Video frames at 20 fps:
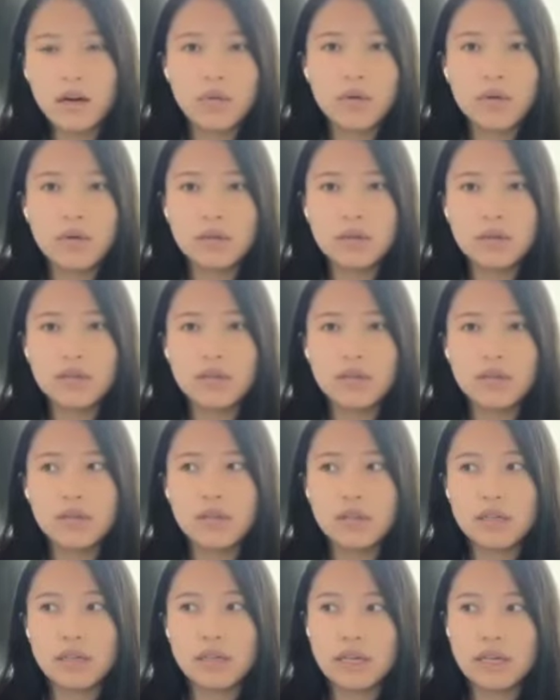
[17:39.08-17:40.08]
our
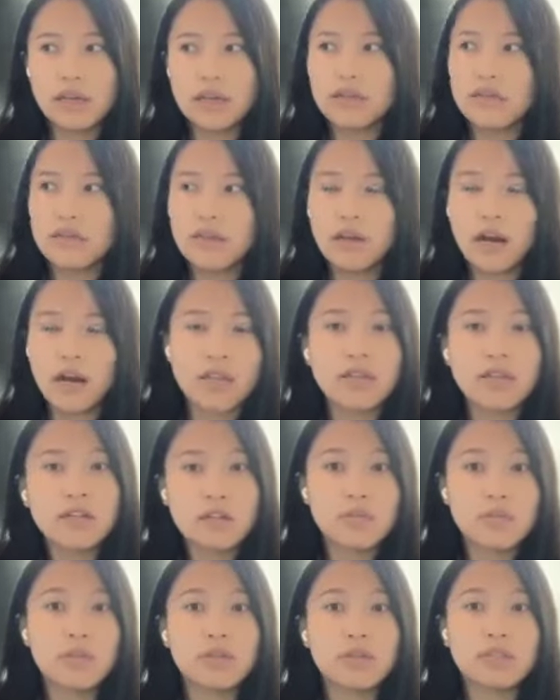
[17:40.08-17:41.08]
like other
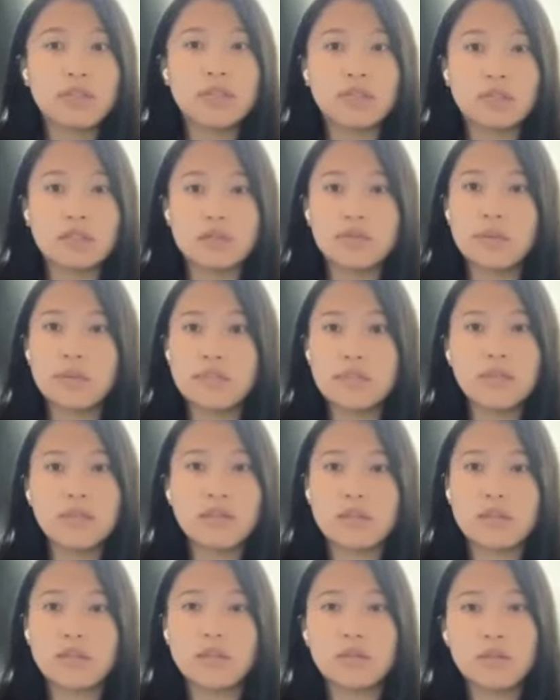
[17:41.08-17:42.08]
communities,
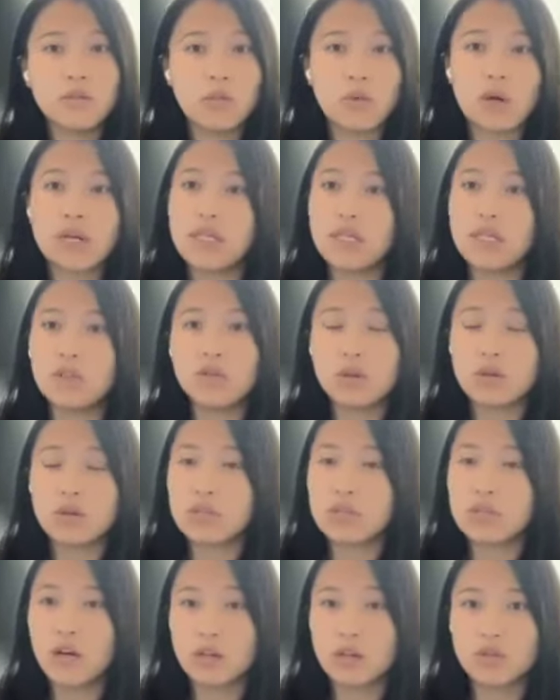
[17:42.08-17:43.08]
basically when they
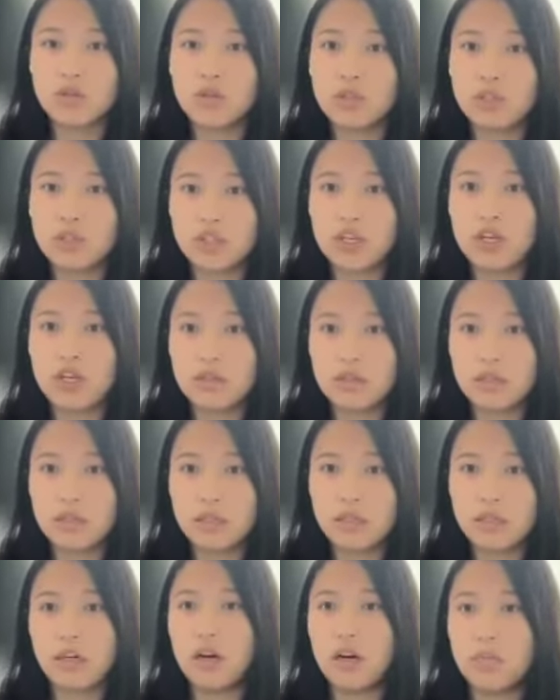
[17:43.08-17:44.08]
don't talk to each other
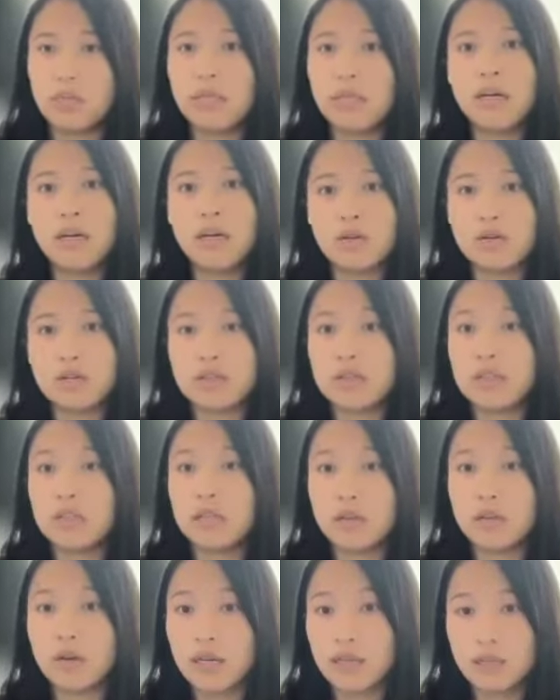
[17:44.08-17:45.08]
in the common language,
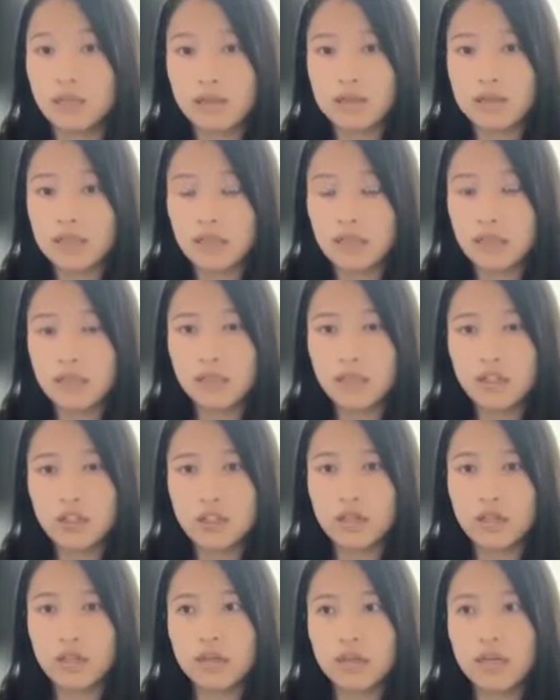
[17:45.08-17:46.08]
they don't understand
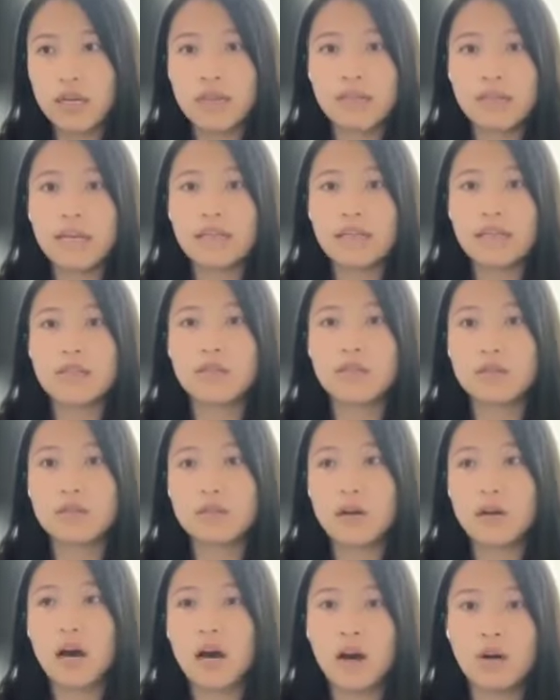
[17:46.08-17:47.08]
each other. And
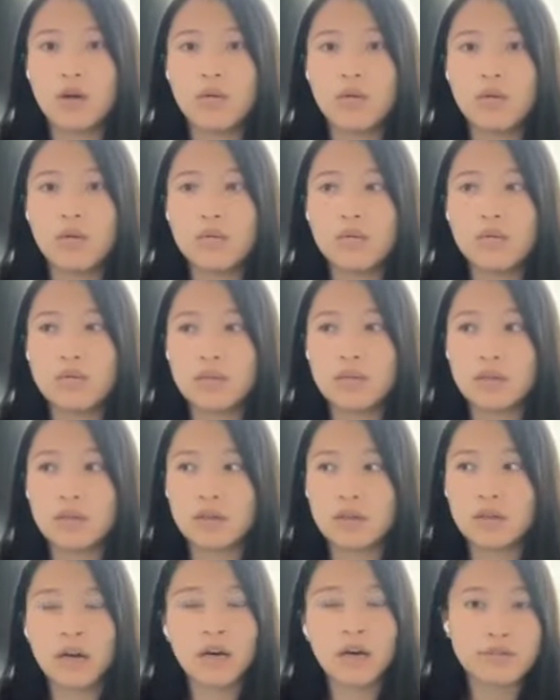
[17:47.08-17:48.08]
that's how
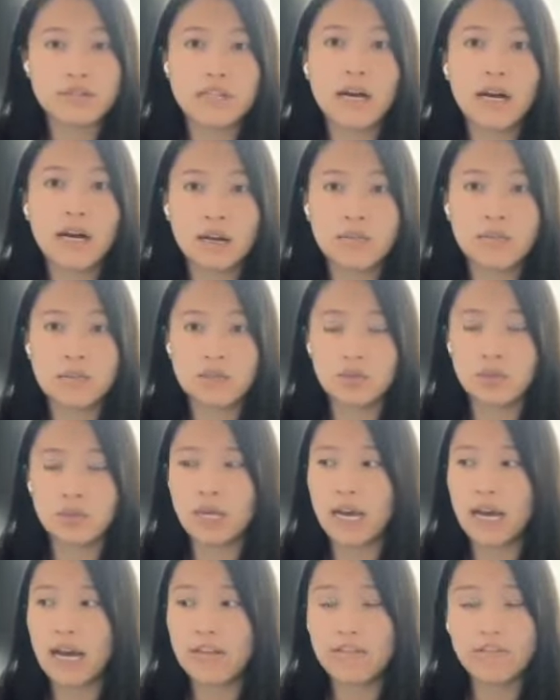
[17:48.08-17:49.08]
a lot of times
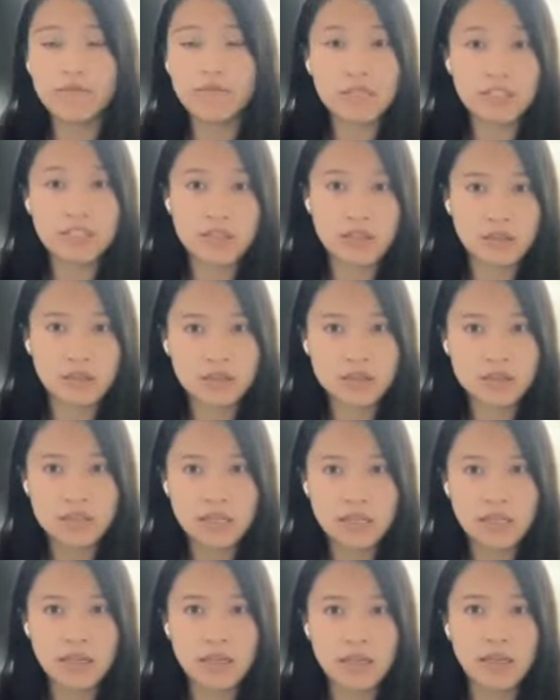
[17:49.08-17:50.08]
we have
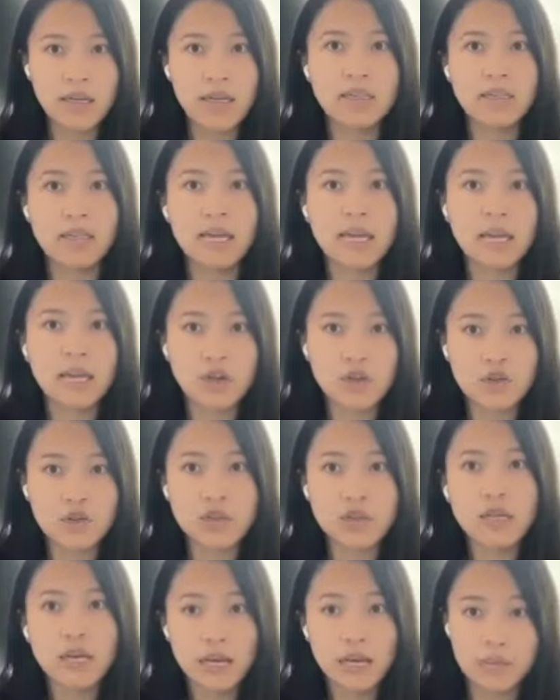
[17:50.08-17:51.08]
misunderstanding and
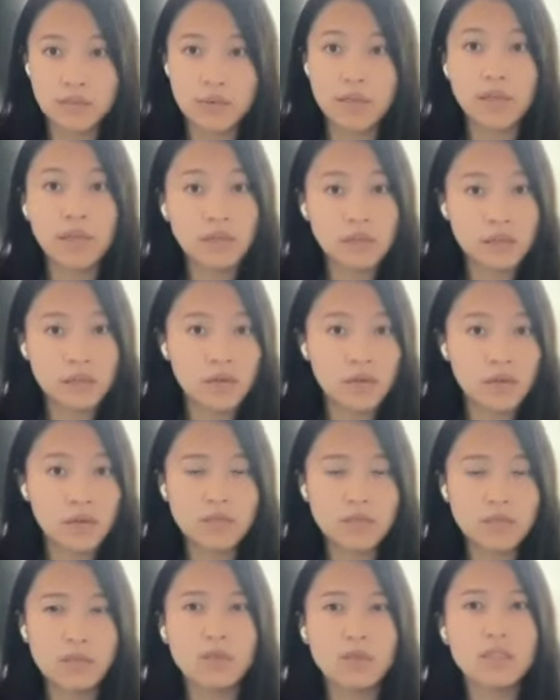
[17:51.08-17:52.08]
hatred happening in our
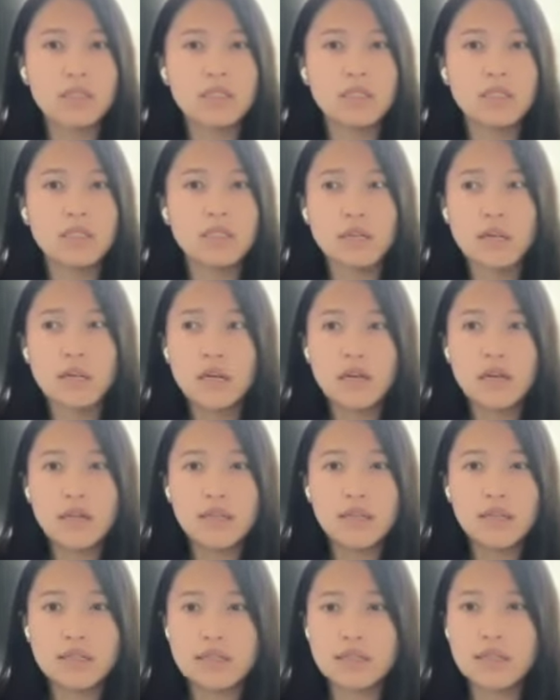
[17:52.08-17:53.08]
communities.
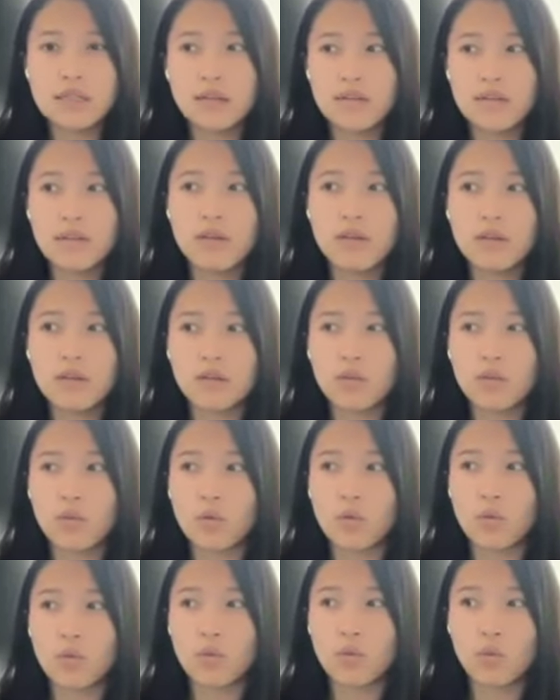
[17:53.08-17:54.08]
That's definitely
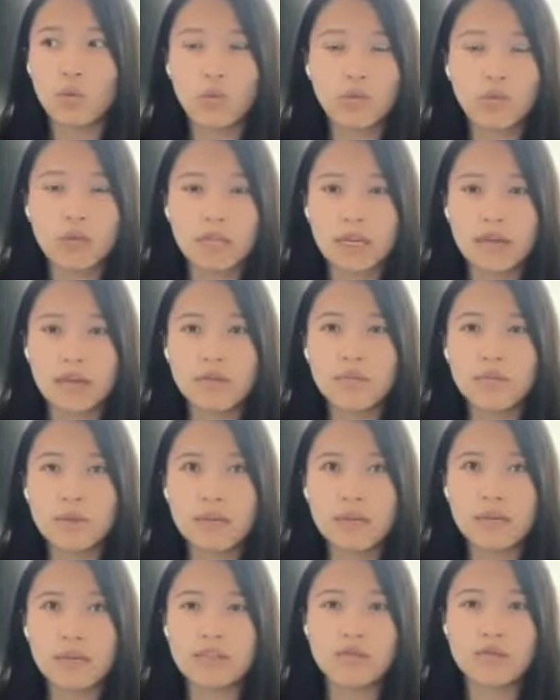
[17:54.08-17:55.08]
like,
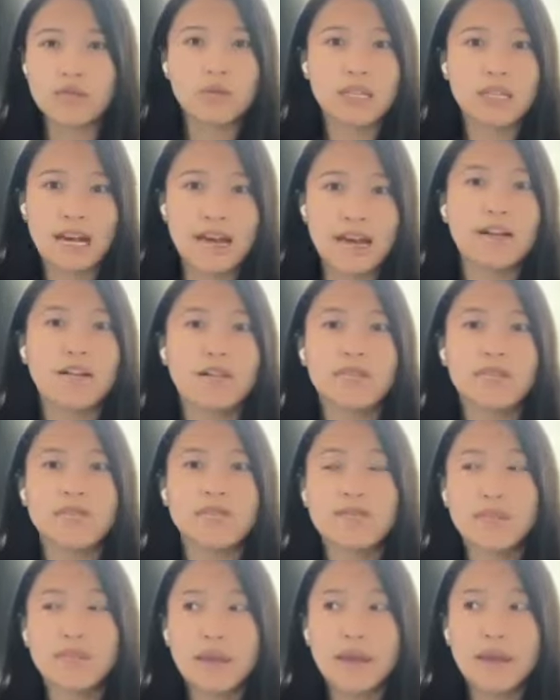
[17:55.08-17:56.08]
because lack of
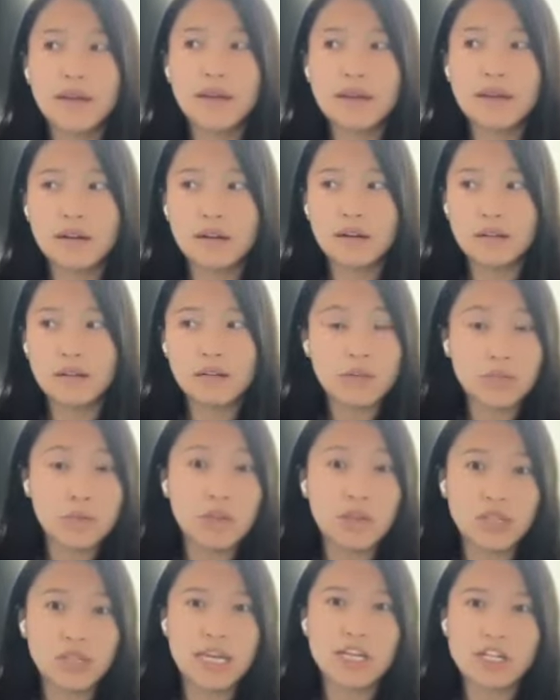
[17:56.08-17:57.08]

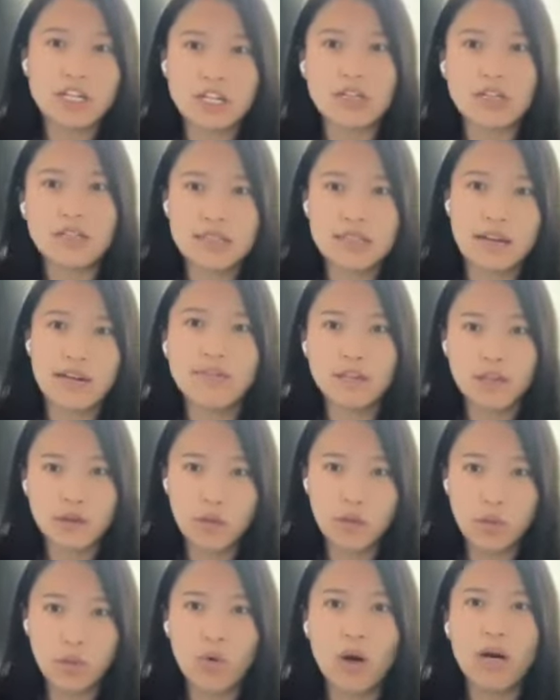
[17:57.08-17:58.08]
communication is
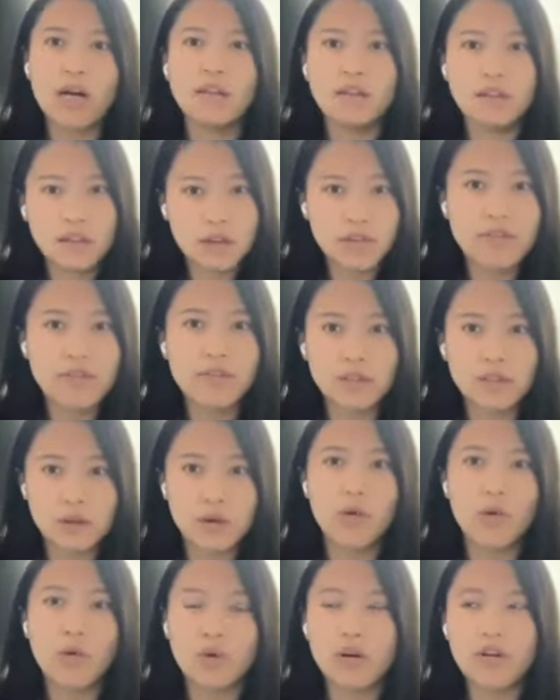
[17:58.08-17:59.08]
definitely one of the
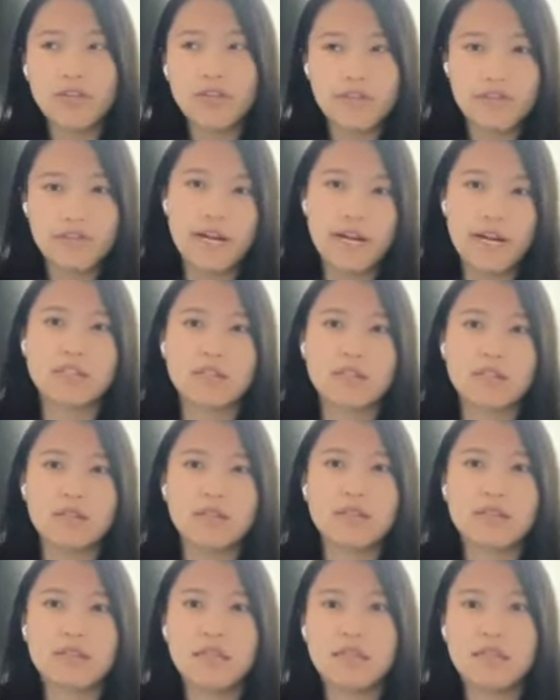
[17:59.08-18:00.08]
core factors